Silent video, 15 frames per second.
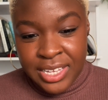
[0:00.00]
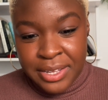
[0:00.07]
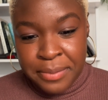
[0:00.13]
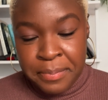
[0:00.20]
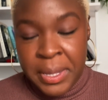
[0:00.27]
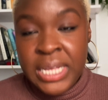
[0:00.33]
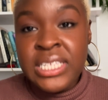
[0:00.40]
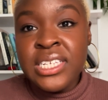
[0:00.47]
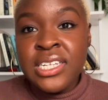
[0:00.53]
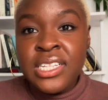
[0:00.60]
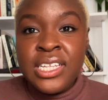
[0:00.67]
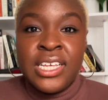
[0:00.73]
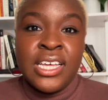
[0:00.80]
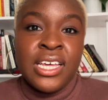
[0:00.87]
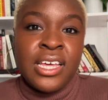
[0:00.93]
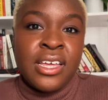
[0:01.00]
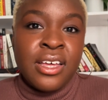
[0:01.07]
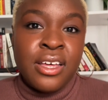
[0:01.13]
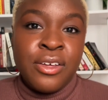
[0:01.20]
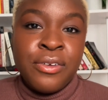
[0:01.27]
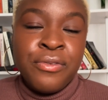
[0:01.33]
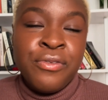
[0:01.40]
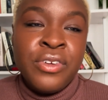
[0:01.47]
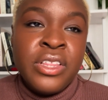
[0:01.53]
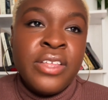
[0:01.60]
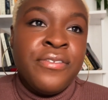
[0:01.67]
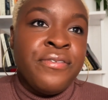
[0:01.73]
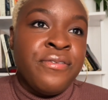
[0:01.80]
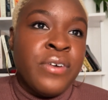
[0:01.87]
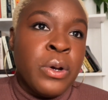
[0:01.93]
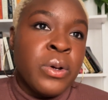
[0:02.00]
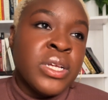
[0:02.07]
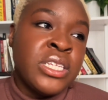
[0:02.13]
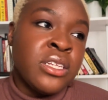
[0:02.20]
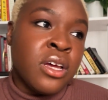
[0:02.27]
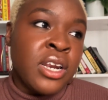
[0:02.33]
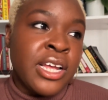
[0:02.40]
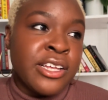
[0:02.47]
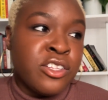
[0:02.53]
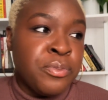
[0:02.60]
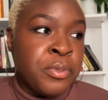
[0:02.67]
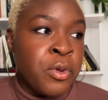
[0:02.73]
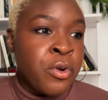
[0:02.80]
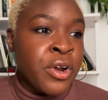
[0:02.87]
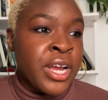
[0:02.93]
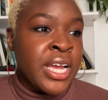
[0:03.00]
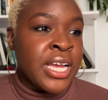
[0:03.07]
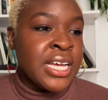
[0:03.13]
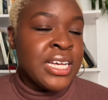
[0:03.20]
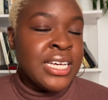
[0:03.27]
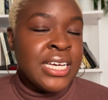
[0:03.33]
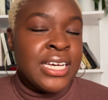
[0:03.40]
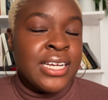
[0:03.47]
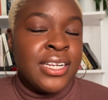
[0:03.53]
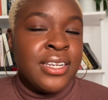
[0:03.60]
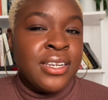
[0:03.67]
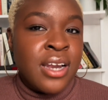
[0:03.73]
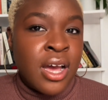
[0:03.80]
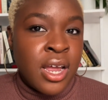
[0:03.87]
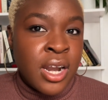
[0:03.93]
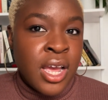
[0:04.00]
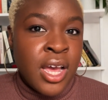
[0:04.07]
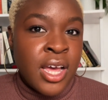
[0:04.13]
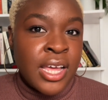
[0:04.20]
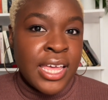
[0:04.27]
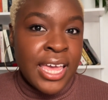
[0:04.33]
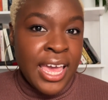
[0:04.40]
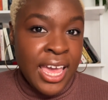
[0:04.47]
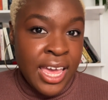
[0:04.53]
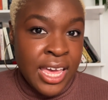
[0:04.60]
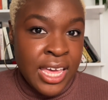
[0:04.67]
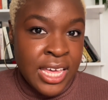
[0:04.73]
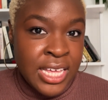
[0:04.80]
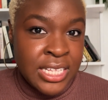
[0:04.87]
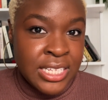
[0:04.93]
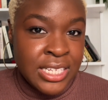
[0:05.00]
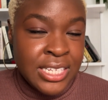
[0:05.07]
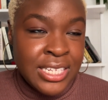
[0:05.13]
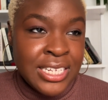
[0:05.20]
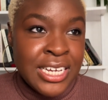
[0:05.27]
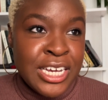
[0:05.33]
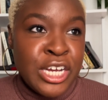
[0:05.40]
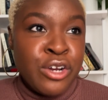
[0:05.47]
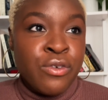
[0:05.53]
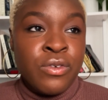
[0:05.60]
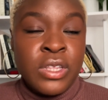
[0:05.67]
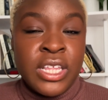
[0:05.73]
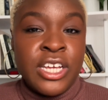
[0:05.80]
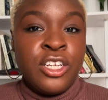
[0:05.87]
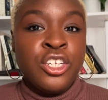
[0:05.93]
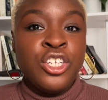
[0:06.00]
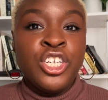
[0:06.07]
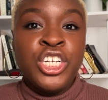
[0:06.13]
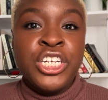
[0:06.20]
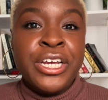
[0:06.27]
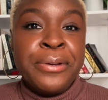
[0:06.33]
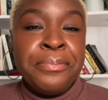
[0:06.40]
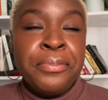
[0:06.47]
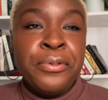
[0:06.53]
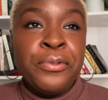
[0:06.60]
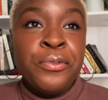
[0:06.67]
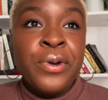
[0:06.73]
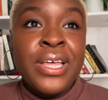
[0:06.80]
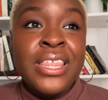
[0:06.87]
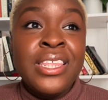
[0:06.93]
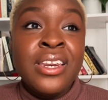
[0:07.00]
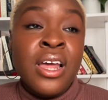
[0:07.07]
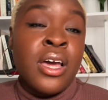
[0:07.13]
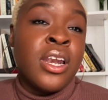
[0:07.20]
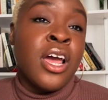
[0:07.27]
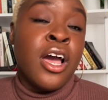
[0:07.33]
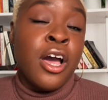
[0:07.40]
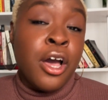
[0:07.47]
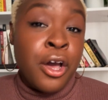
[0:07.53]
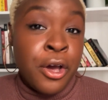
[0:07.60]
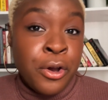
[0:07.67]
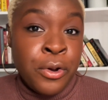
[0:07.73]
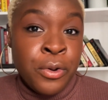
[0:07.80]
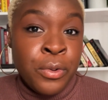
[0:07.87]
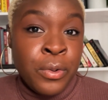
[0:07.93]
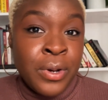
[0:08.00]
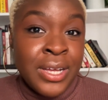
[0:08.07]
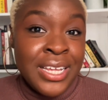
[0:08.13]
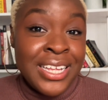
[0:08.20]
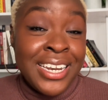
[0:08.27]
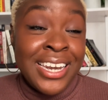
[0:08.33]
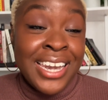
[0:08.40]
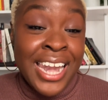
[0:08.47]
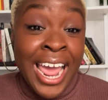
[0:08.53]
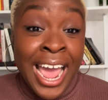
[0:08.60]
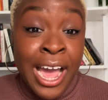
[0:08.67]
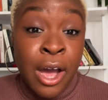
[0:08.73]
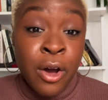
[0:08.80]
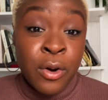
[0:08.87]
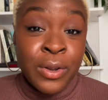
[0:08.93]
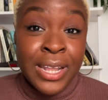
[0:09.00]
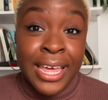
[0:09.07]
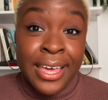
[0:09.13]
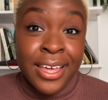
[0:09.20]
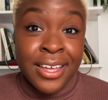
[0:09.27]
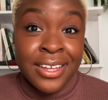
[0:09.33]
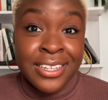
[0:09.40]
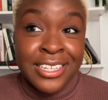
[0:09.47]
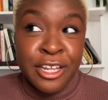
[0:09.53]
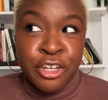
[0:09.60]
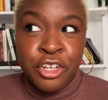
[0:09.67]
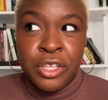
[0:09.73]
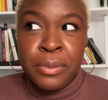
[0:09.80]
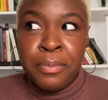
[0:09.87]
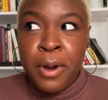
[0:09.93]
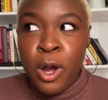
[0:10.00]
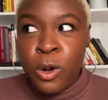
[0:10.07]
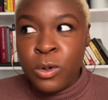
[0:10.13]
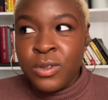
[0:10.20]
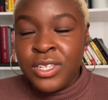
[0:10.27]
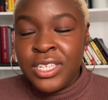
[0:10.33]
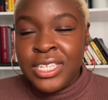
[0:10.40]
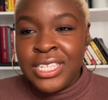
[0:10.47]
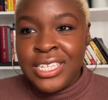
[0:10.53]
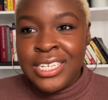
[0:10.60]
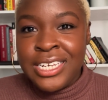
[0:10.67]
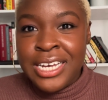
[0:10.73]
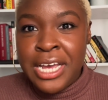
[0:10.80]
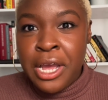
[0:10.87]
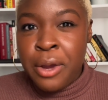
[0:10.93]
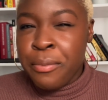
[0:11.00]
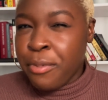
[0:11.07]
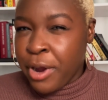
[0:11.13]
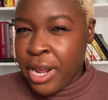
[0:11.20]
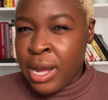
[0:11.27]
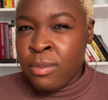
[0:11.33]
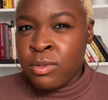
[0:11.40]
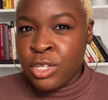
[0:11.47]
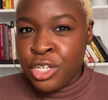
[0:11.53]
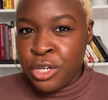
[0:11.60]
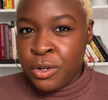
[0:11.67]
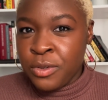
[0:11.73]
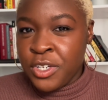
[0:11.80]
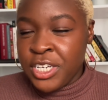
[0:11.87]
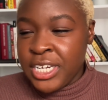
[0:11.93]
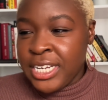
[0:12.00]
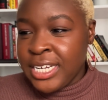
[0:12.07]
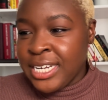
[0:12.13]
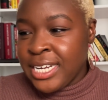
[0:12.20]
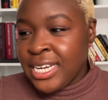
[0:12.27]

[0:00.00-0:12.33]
basically really focused on exploring Nana K's relationship with Nana O now, like essentially post breakup with Shoji.